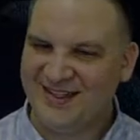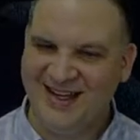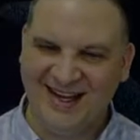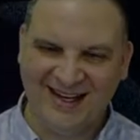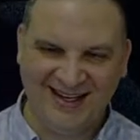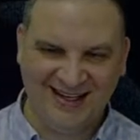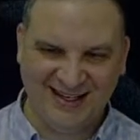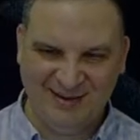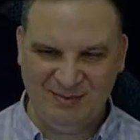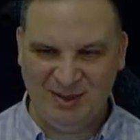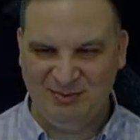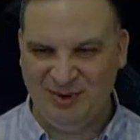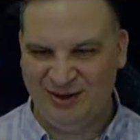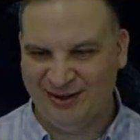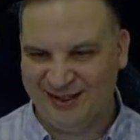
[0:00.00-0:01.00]
I got to get me
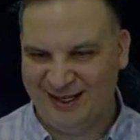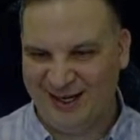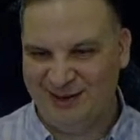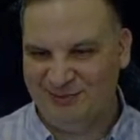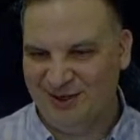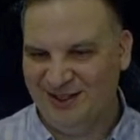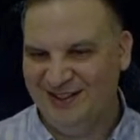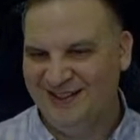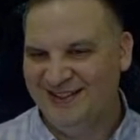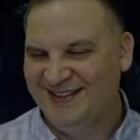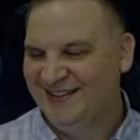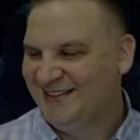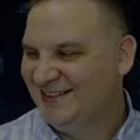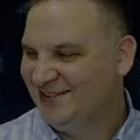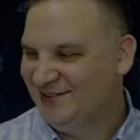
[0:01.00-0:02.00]
a better camera.
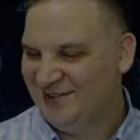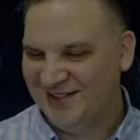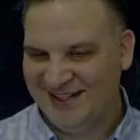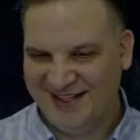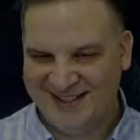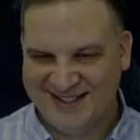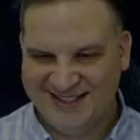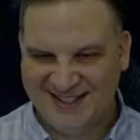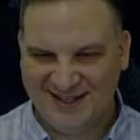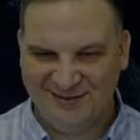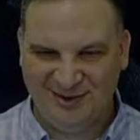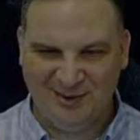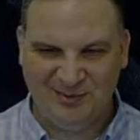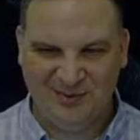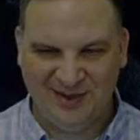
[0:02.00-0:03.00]
As soon as I could save
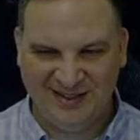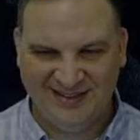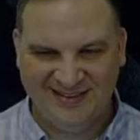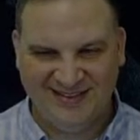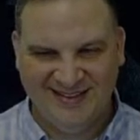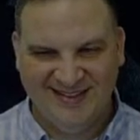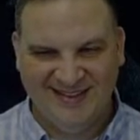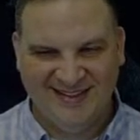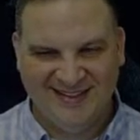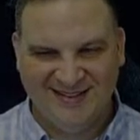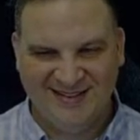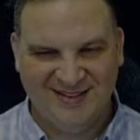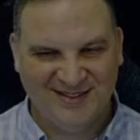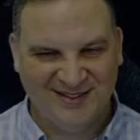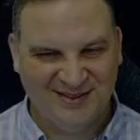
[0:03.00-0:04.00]
up, like,
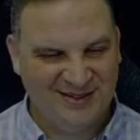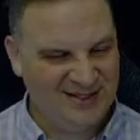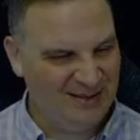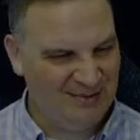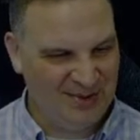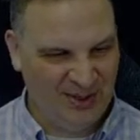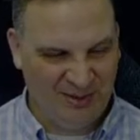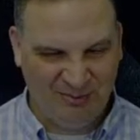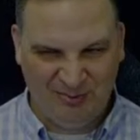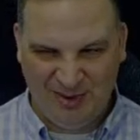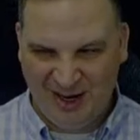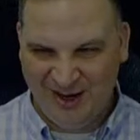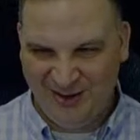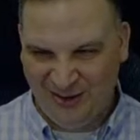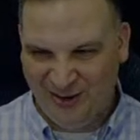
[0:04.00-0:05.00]
so, as soon as I'm done
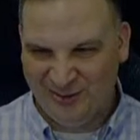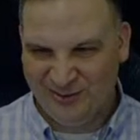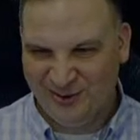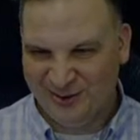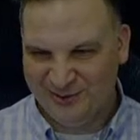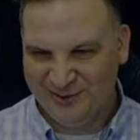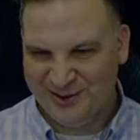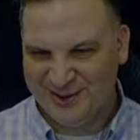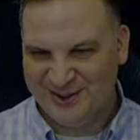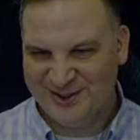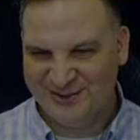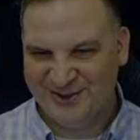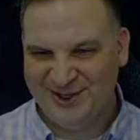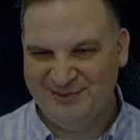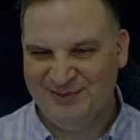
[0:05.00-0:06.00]
buying artwork for this
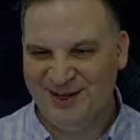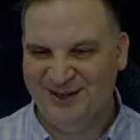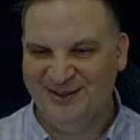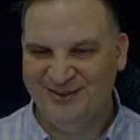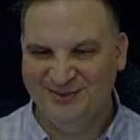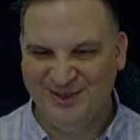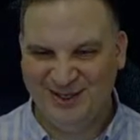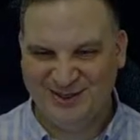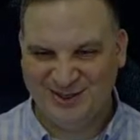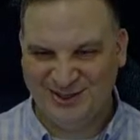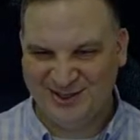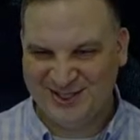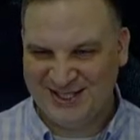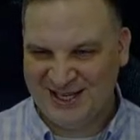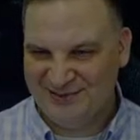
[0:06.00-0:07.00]
stream, then I'll, I'll
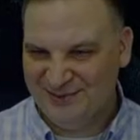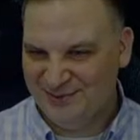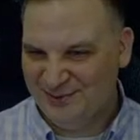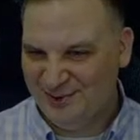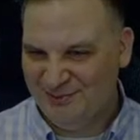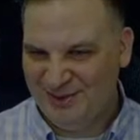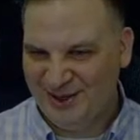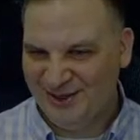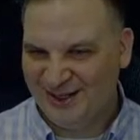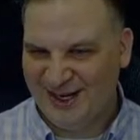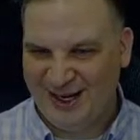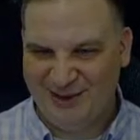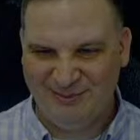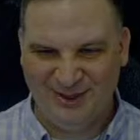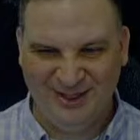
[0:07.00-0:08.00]
start saving for a better
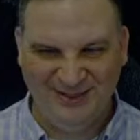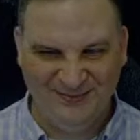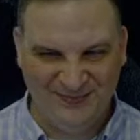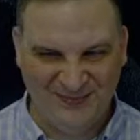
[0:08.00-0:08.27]
camera.